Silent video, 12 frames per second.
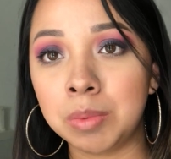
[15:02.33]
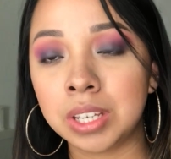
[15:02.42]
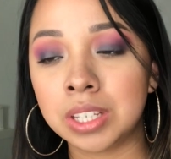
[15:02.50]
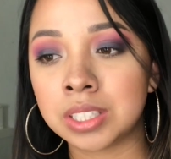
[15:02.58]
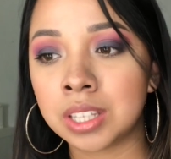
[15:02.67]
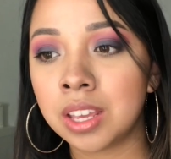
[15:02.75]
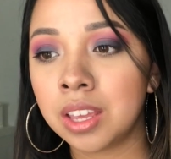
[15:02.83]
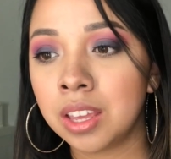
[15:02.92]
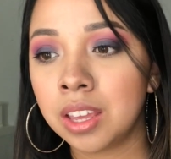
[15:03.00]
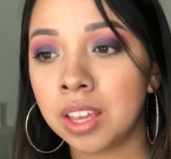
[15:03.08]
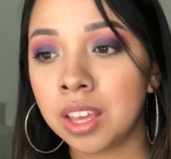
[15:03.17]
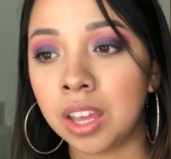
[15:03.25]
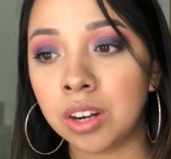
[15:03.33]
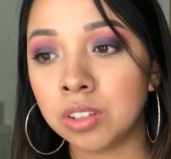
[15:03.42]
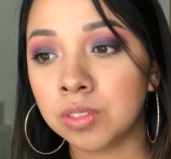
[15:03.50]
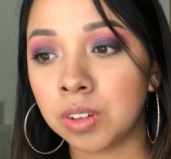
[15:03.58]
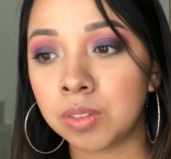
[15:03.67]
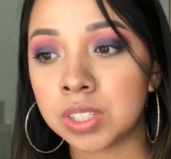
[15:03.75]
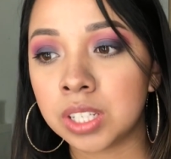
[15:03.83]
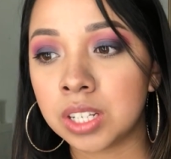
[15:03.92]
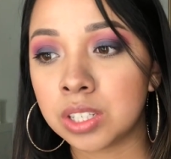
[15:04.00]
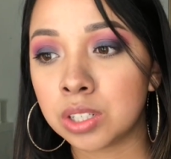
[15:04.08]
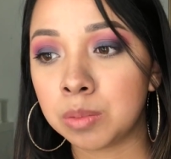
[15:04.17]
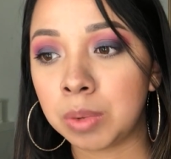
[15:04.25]
because I don't know if I wasn't
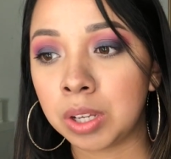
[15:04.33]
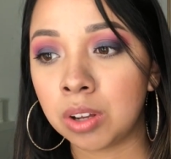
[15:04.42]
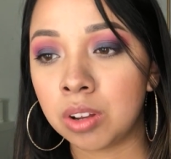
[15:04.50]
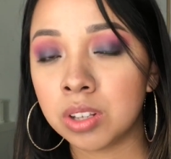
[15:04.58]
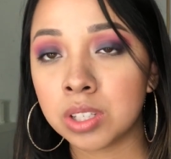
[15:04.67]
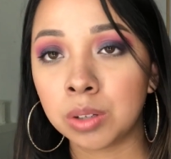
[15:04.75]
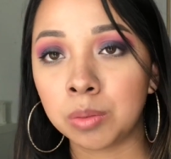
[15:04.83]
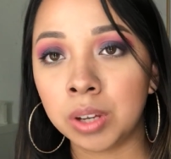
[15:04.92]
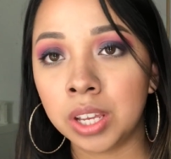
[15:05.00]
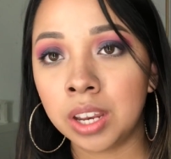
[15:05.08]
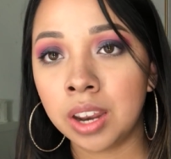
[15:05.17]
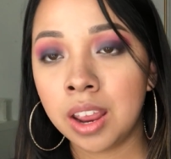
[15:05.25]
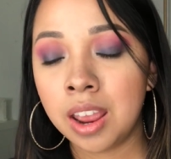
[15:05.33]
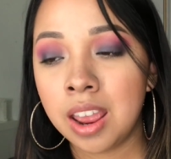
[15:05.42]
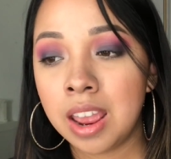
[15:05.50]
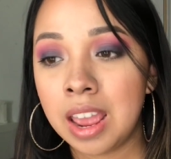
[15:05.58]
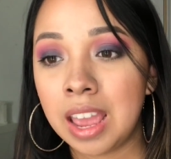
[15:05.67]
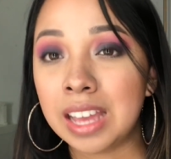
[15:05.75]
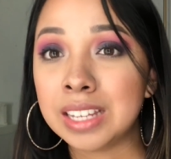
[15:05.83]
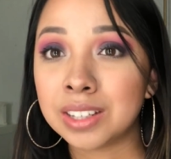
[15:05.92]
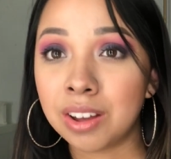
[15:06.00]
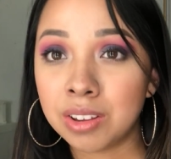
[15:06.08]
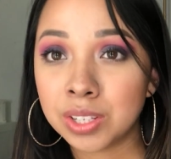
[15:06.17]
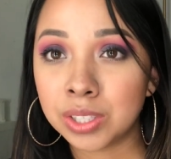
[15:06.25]
answering my calls or what. And
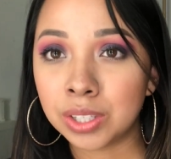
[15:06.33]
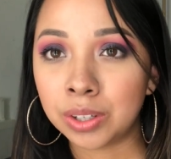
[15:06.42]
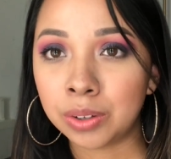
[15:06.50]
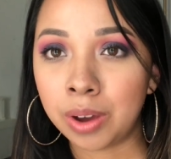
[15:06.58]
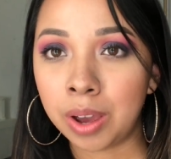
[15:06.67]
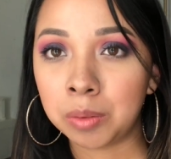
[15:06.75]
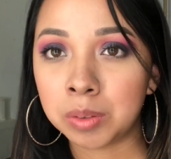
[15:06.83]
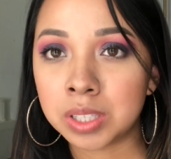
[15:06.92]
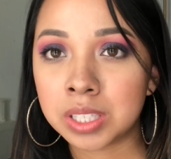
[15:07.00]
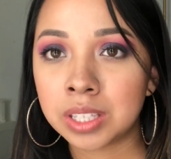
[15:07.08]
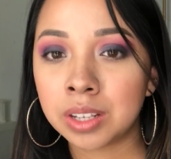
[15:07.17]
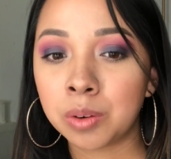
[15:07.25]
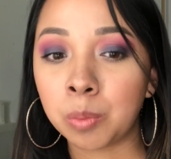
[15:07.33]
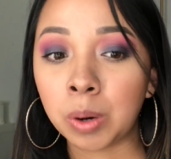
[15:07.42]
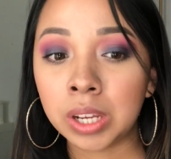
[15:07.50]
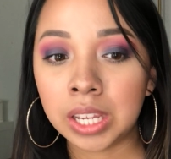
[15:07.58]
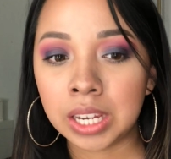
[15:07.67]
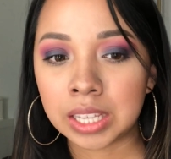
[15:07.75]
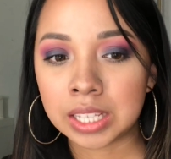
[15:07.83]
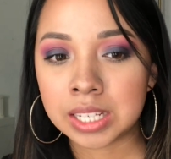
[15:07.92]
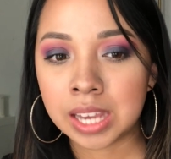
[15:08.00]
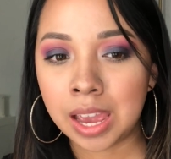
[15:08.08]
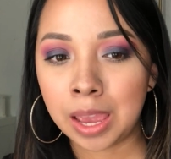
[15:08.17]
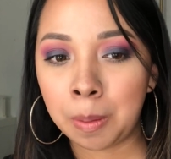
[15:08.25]
also I was working at the
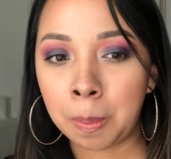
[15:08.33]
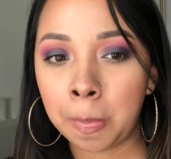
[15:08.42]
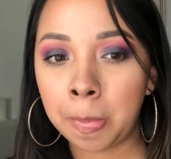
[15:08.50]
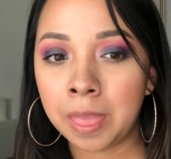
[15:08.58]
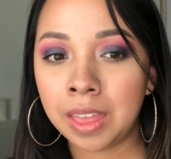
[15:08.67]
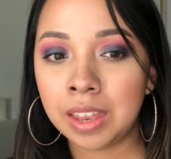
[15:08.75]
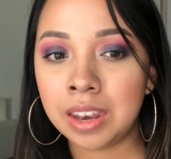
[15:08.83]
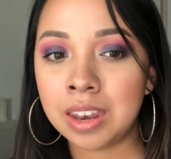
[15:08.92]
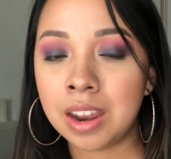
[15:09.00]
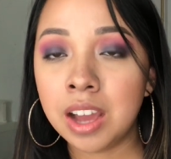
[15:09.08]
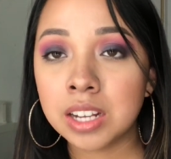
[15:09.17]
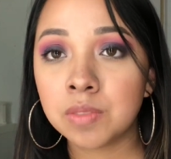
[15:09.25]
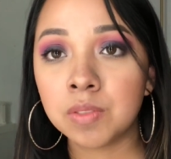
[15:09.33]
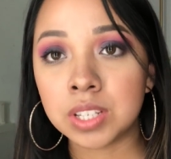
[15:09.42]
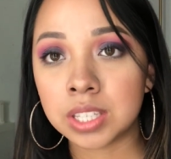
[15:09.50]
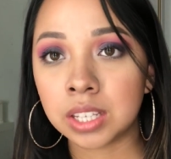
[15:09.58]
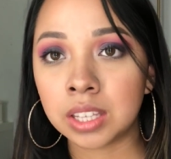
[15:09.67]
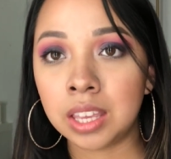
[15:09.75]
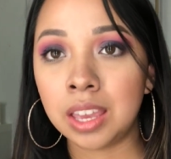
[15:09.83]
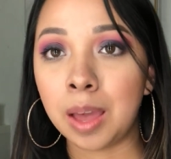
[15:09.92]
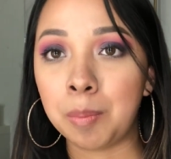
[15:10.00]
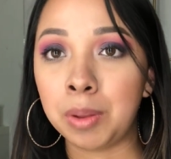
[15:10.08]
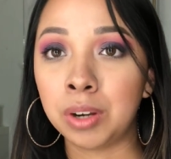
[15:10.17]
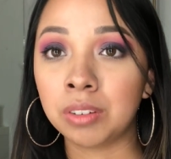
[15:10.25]
time, not physically
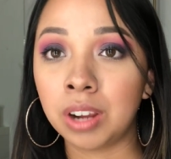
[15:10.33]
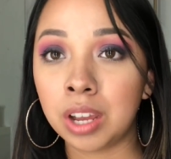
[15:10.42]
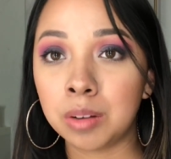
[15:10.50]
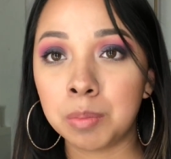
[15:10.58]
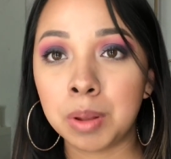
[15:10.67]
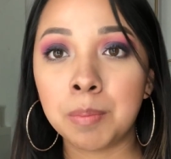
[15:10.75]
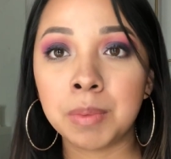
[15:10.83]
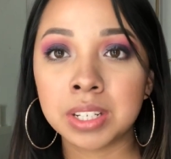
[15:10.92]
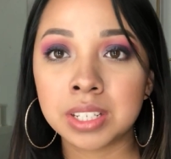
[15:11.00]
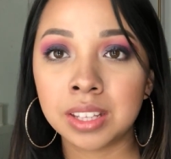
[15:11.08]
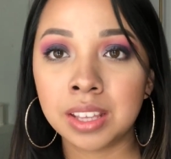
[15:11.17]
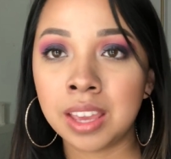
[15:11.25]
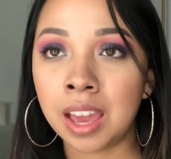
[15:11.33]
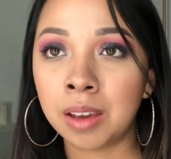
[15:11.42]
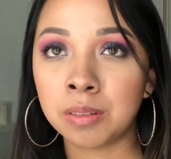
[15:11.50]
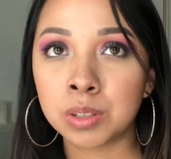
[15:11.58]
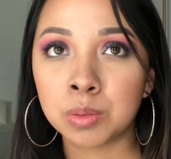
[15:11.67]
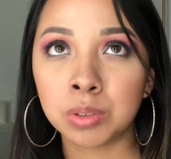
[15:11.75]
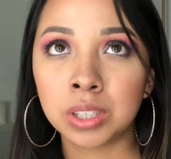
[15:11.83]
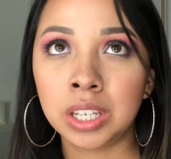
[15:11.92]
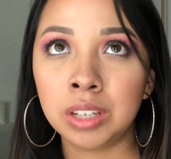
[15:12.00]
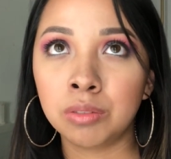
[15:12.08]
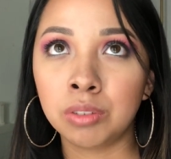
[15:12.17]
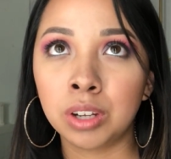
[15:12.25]
up and around, but mentally I was
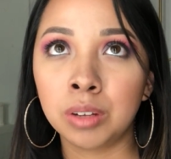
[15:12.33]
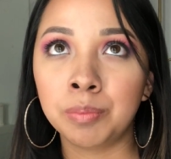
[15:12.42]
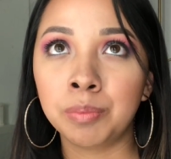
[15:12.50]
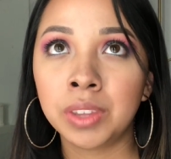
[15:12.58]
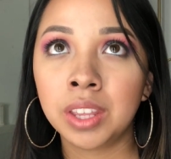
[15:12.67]
working from